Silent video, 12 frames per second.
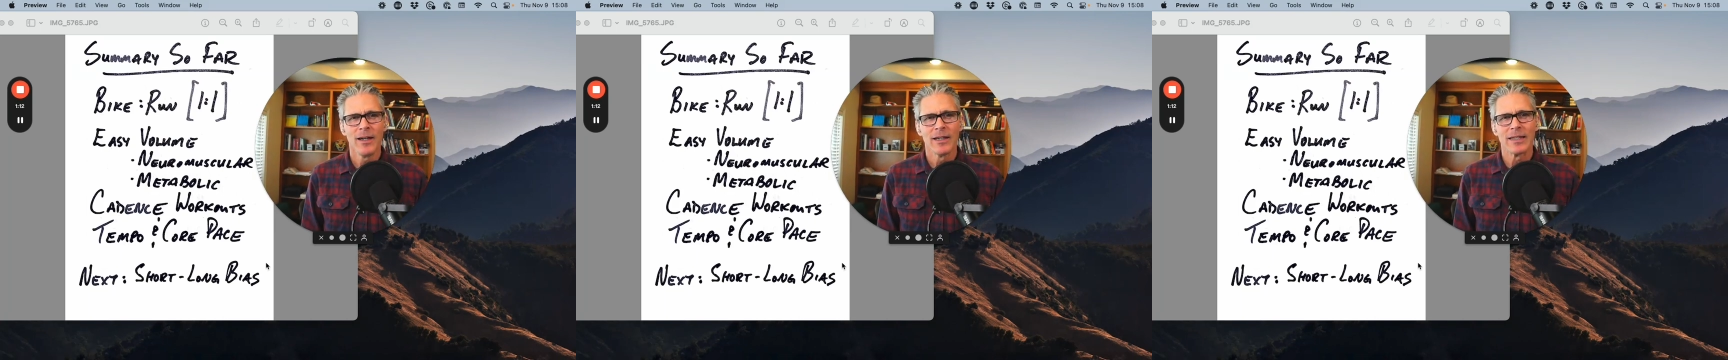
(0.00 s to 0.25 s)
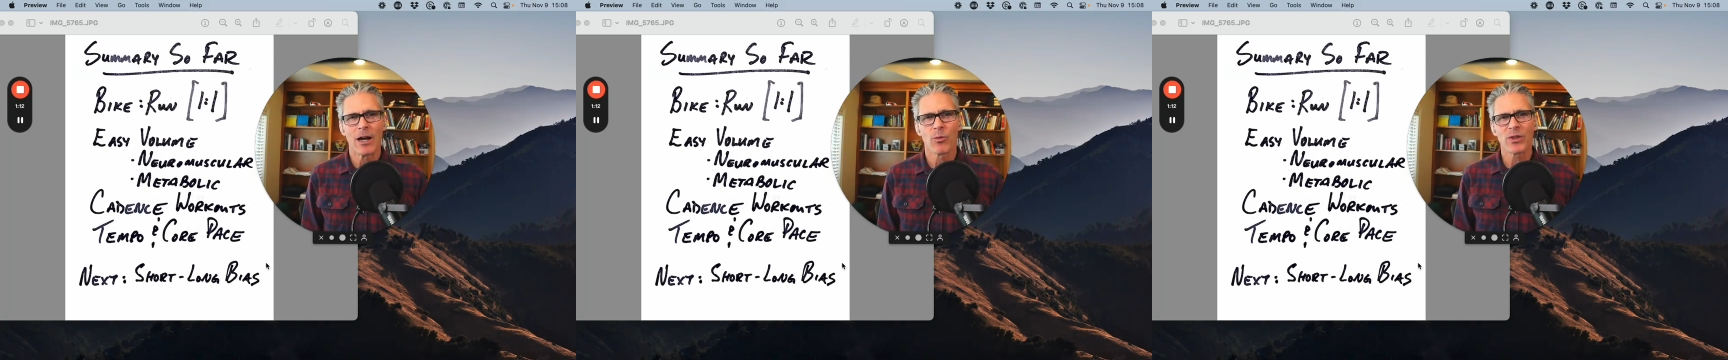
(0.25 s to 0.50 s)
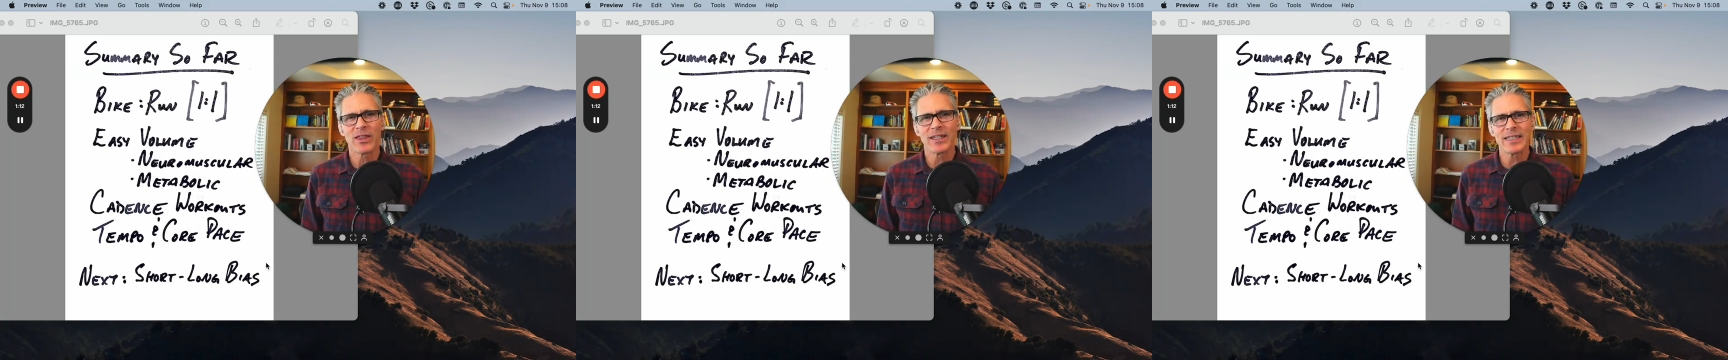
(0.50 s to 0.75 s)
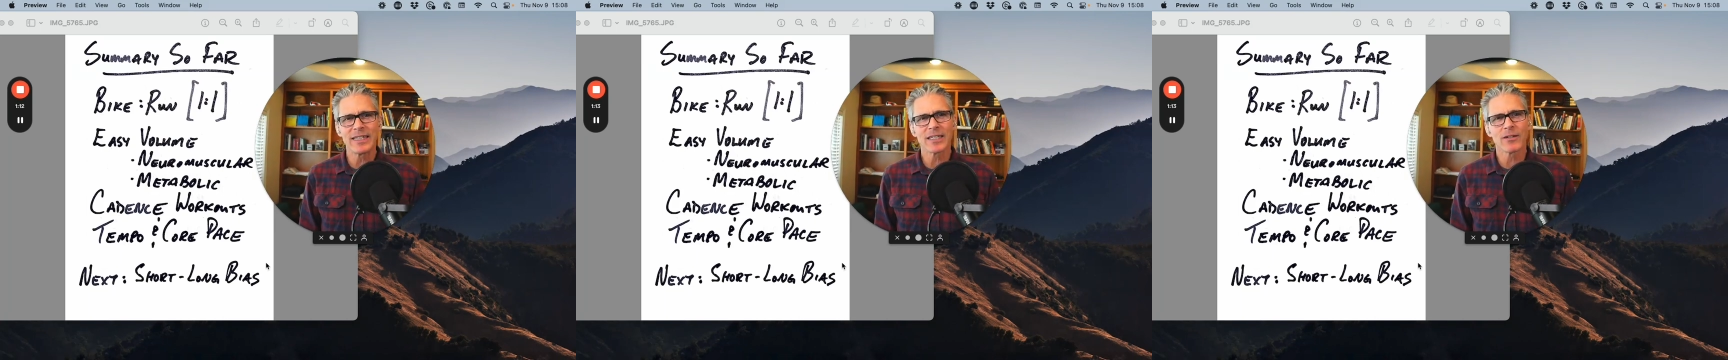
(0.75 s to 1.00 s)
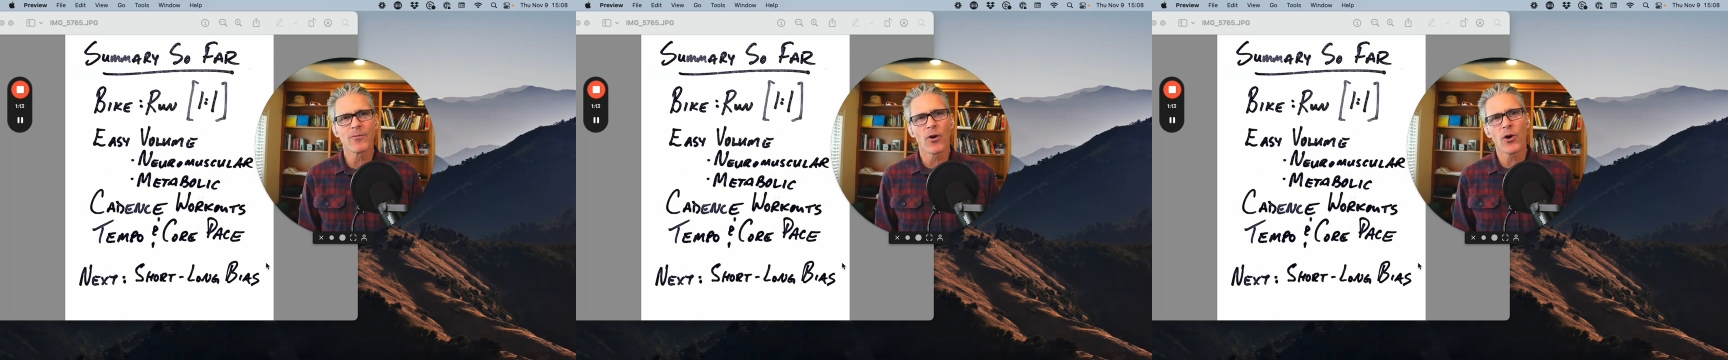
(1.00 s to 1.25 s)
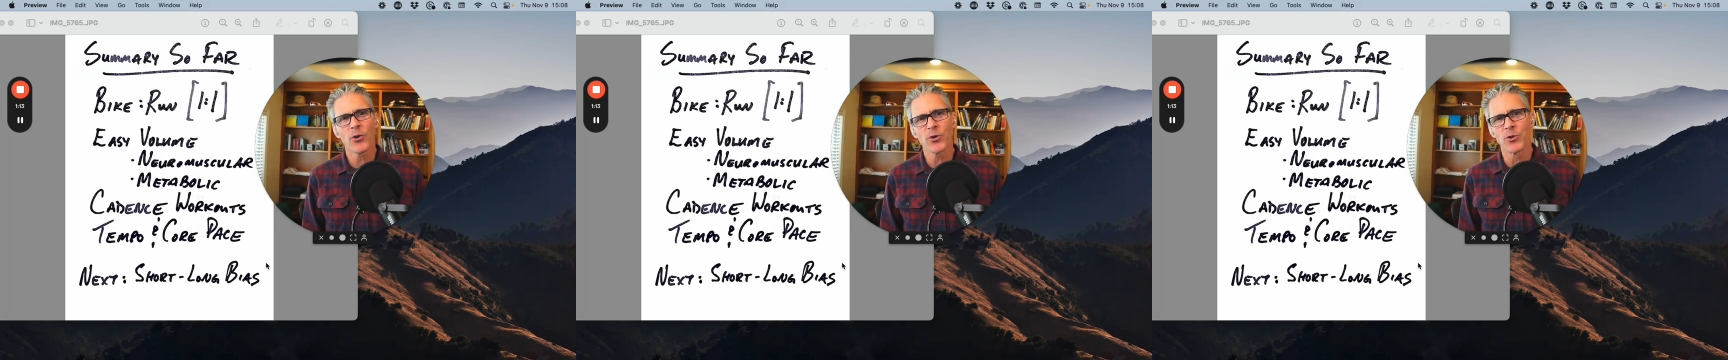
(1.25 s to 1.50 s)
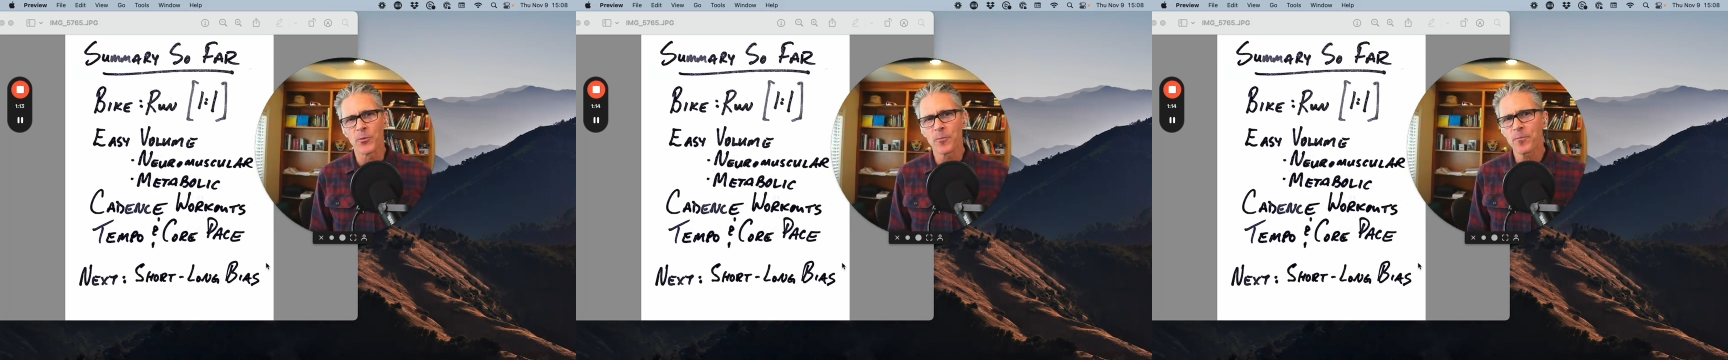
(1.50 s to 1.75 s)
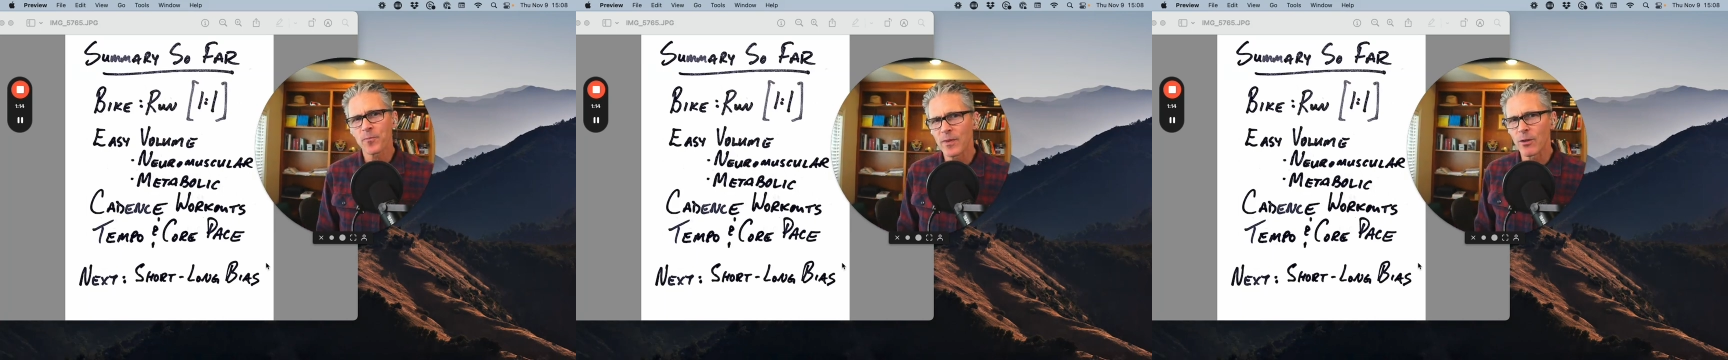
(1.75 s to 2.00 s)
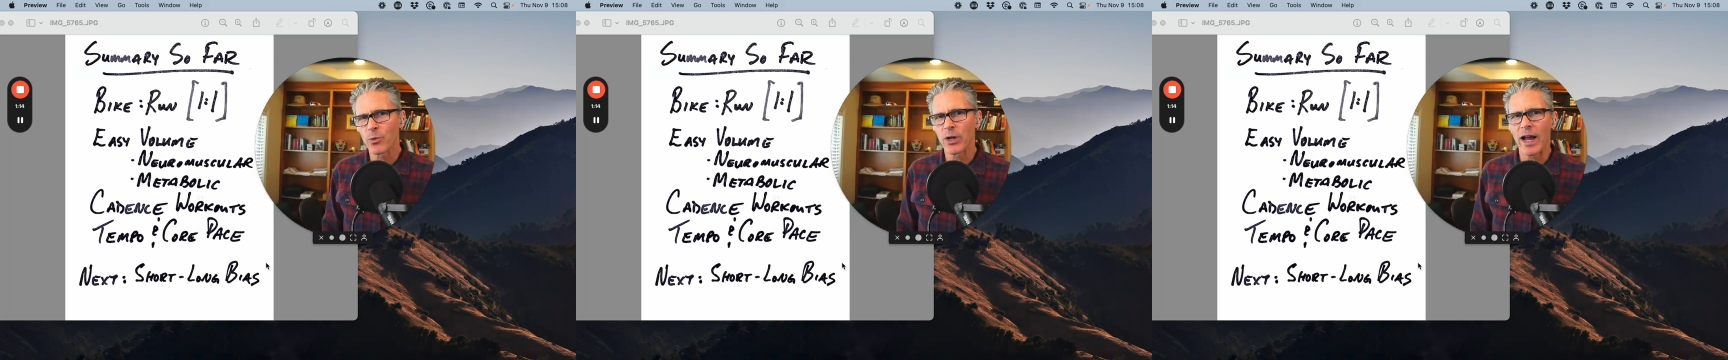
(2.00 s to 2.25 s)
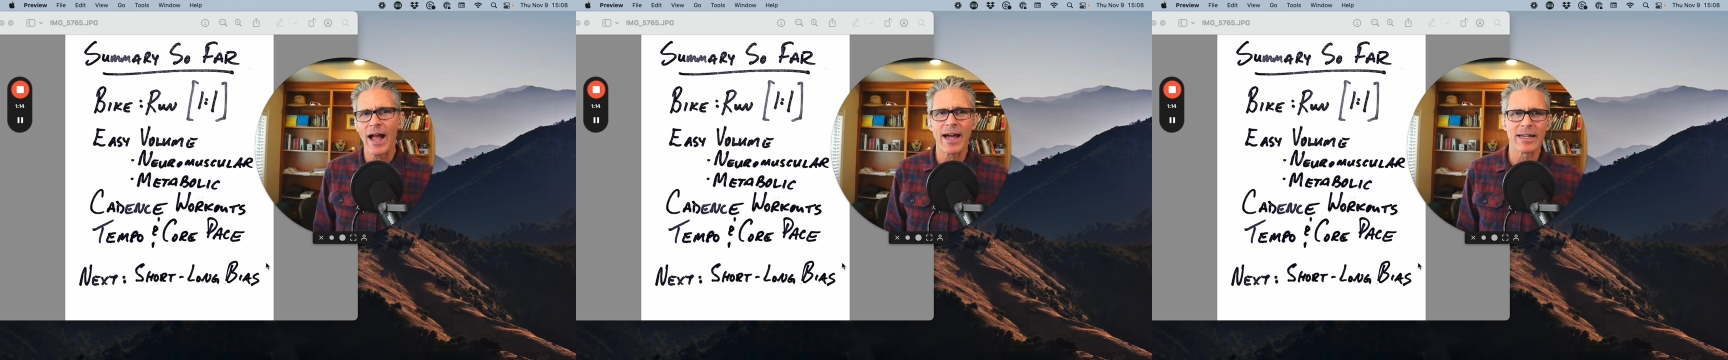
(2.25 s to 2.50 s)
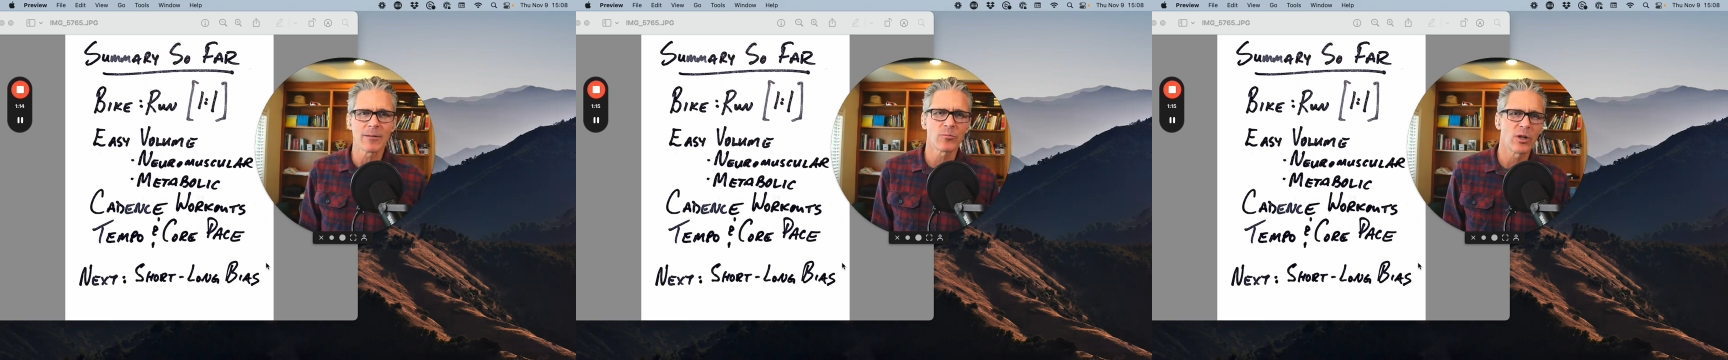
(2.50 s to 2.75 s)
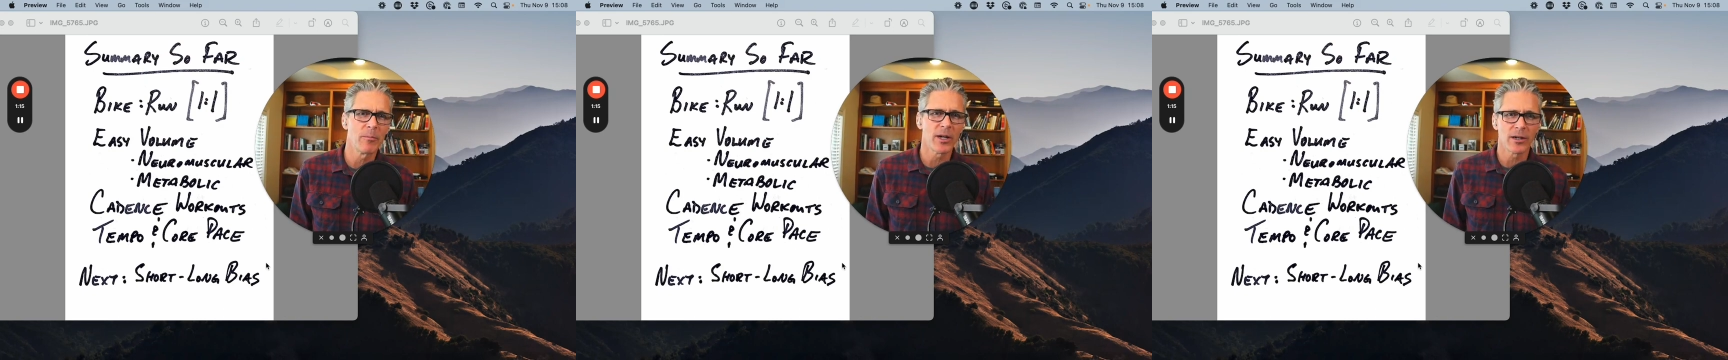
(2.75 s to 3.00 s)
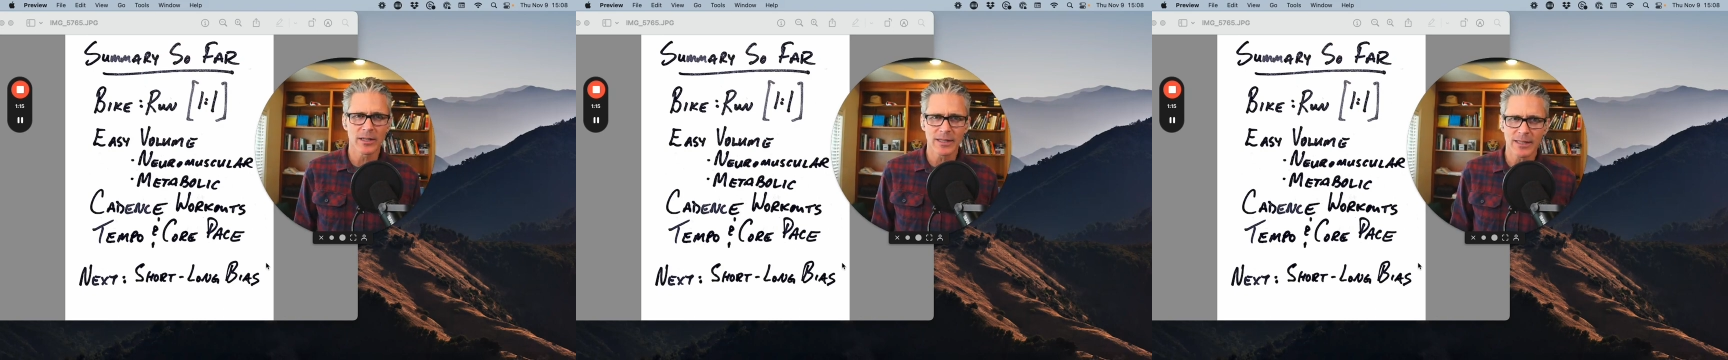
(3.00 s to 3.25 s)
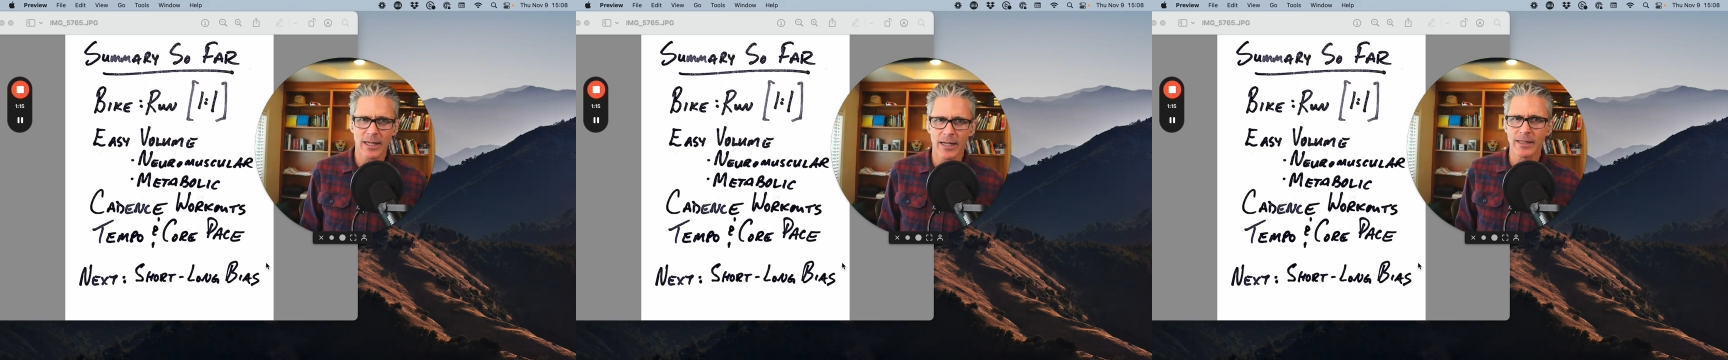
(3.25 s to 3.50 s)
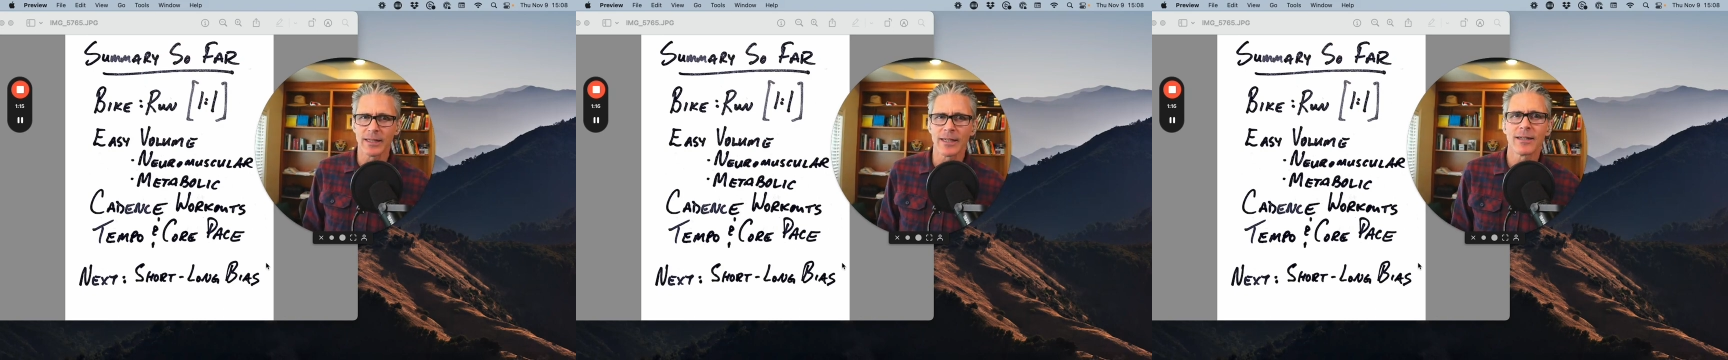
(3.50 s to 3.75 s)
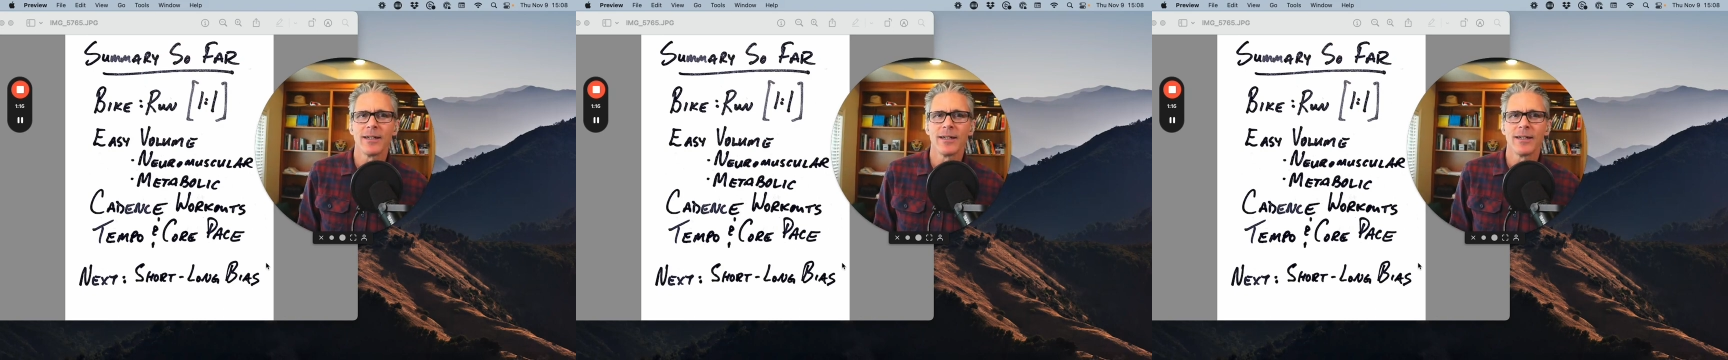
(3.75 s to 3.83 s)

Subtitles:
Now, with this easy volume that we're adding, primarily cycling,